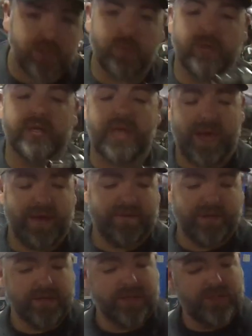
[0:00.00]
with 1/2
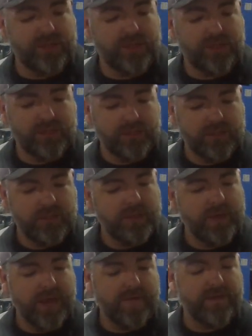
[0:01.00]
inch
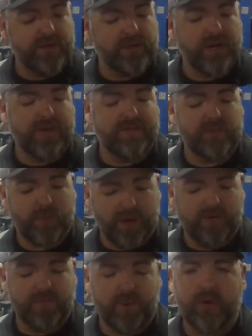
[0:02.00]
drive,
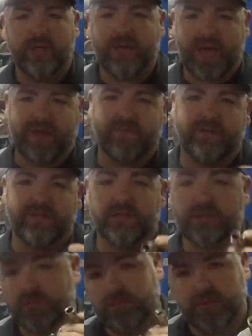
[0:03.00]
12 point 1/2
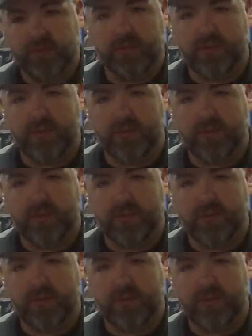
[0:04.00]
inch. It's